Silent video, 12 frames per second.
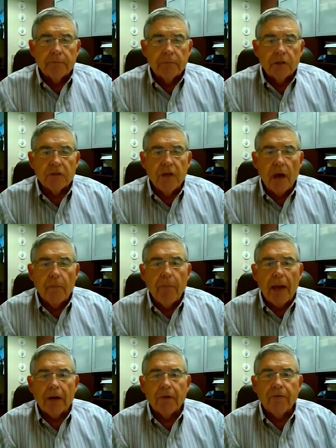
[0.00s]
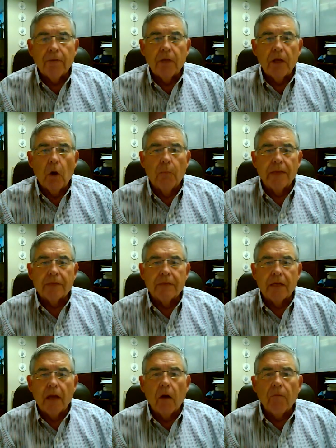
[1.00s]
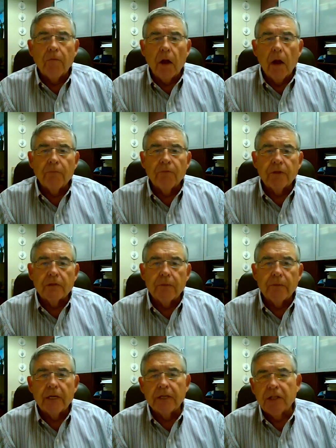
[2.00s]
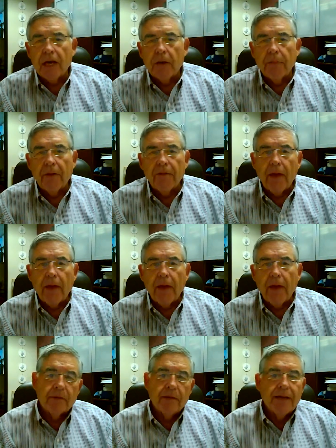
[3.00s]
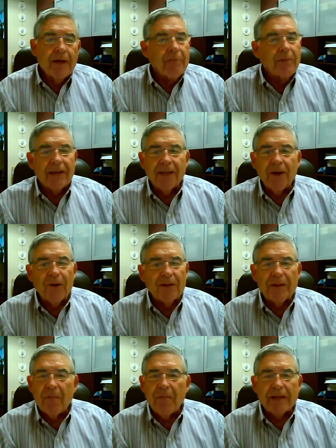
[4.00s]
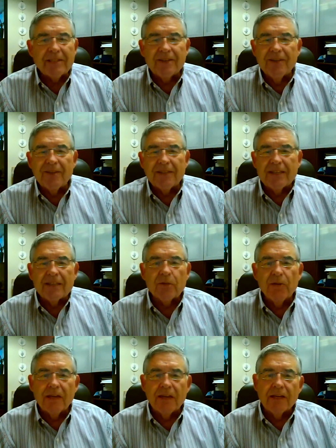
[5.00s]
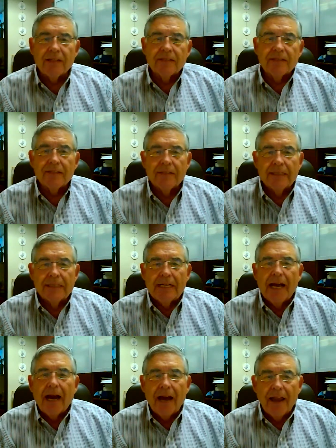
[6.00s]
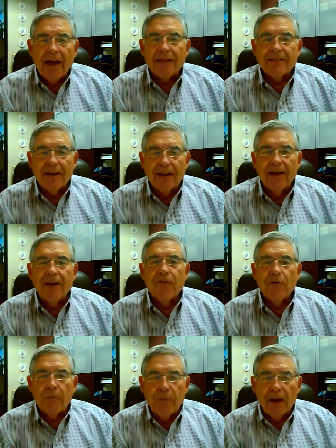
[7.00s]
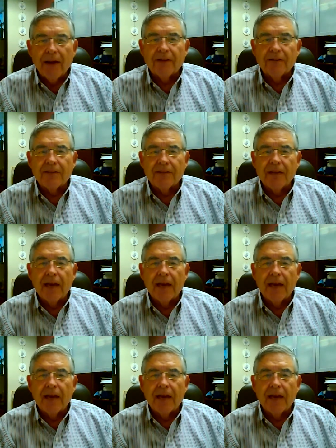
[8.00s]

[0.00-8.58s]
Just got back from the Obesity Health Conference. I'm going to chat about that. But you know what the best news of this week is? I lost 100 pounds.